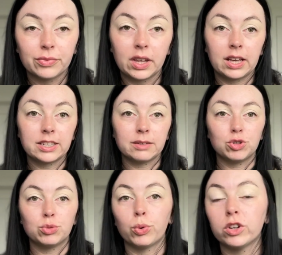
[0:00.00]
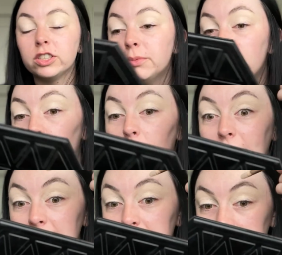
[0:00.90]
I guess I'm just born to be
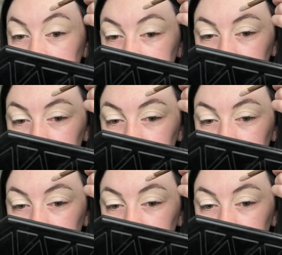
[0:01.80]
white as a